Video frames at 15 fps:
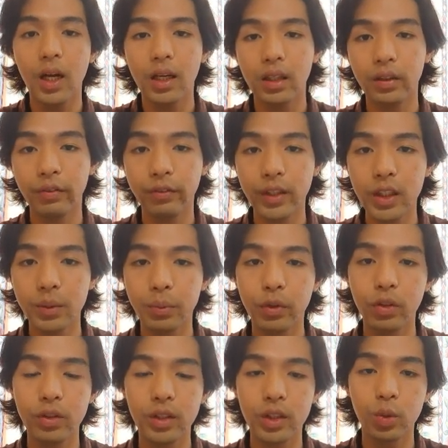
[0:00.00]
The fish
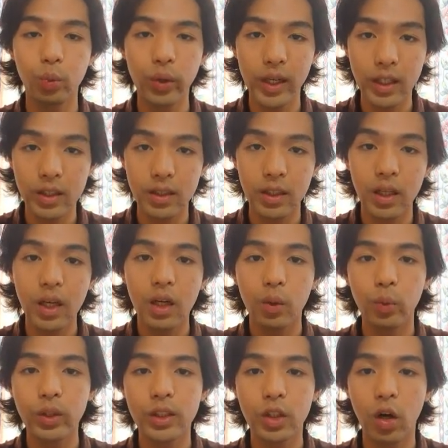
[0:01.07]
produces waste,
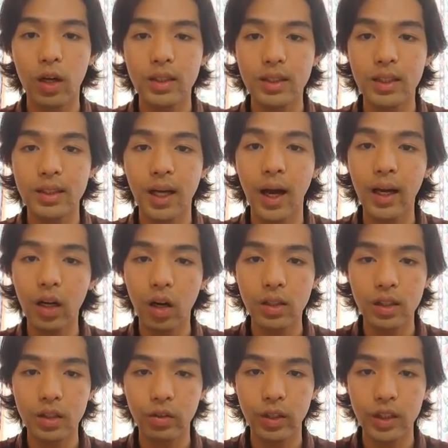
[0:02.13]
which causes high
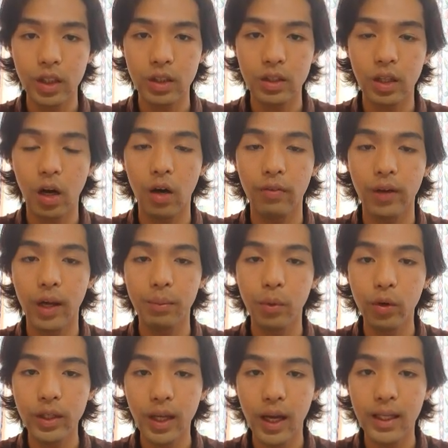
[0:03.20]
concentration of
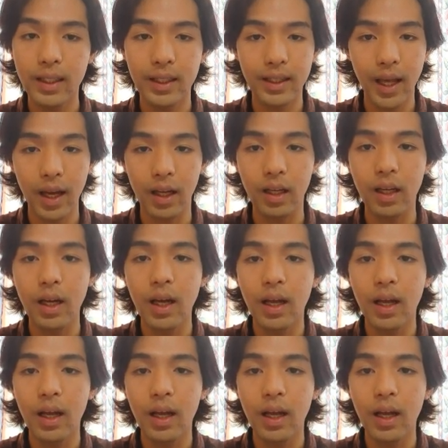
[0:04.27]
ammonia in the tank.